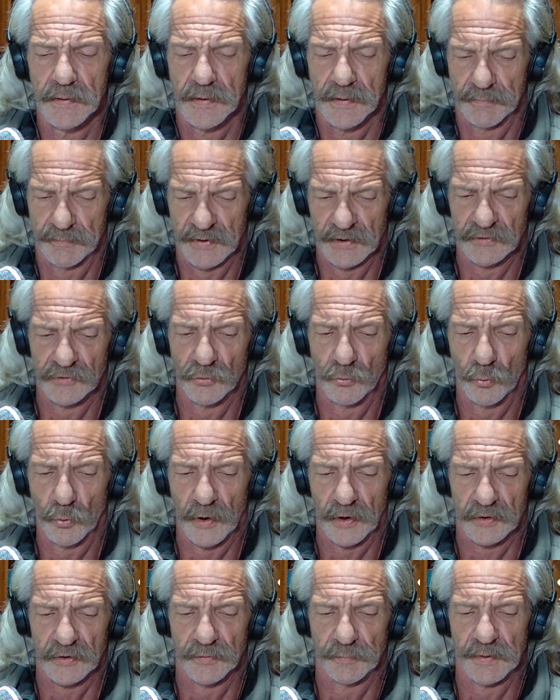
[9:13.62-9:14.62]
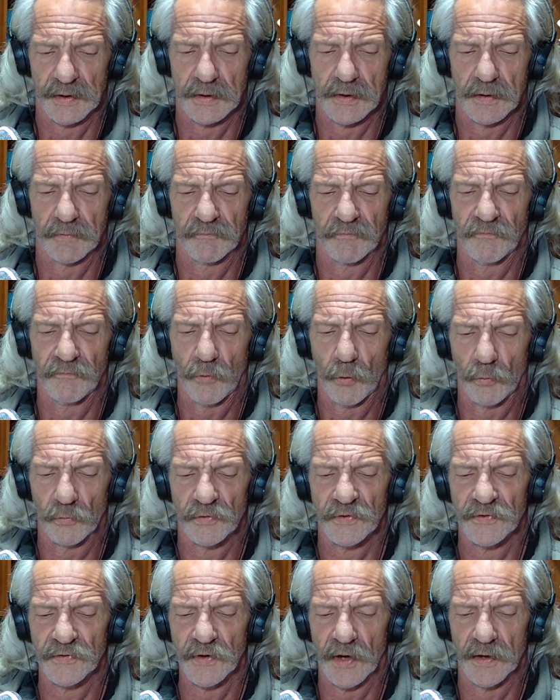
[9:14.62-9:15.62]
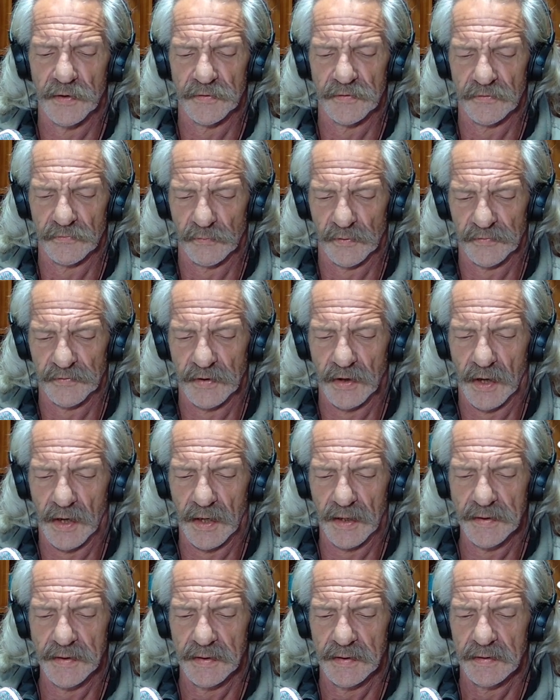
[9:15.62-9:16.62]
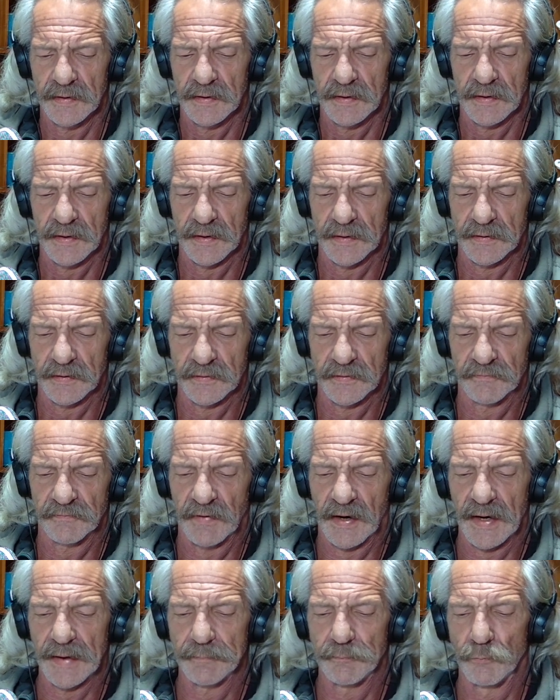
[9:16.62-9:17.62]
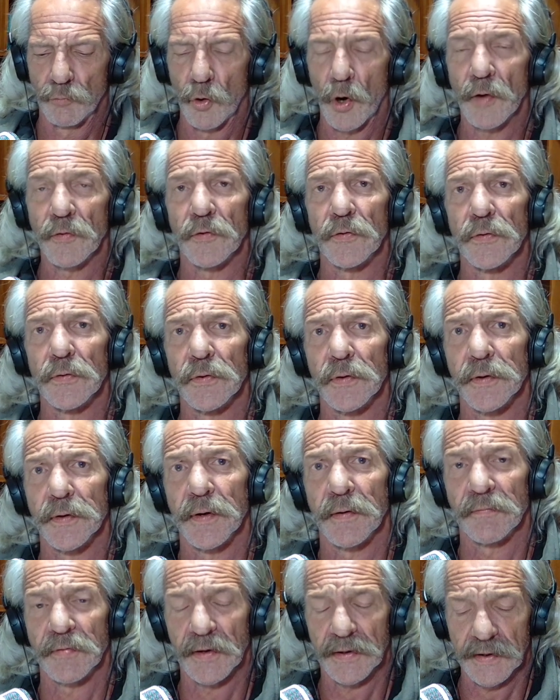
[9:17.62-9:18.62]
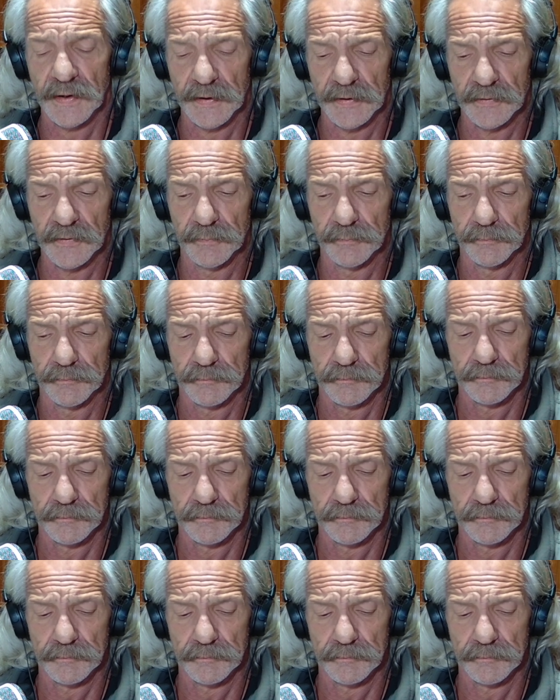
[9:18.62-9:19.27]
but to work to become full sons with God in the divine brotherhood of the kingdom.